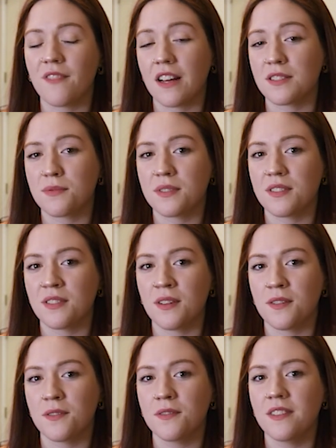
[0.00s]
That's what's
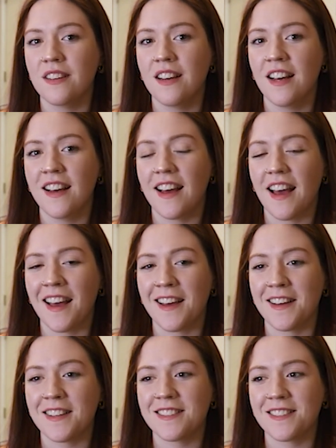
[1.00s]
new.
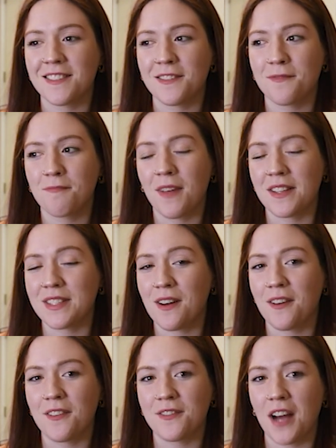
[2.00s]
And that's
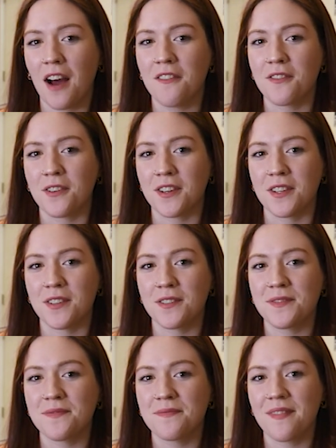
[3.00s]
all I've got for you.
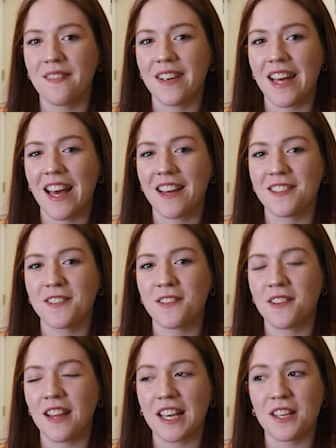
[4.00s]
And
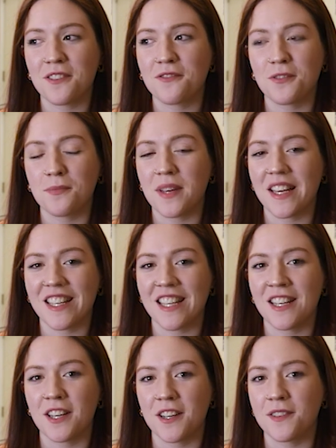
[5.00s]
thank you for being
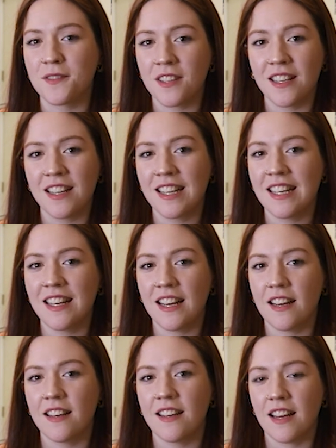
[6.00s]
here
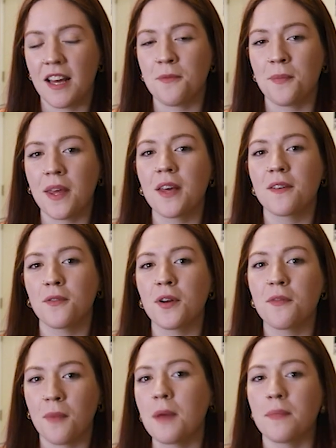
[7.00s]
and being one
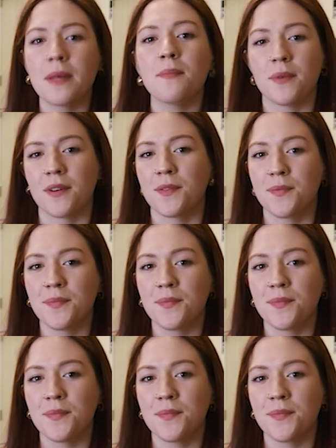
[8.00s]
of my people.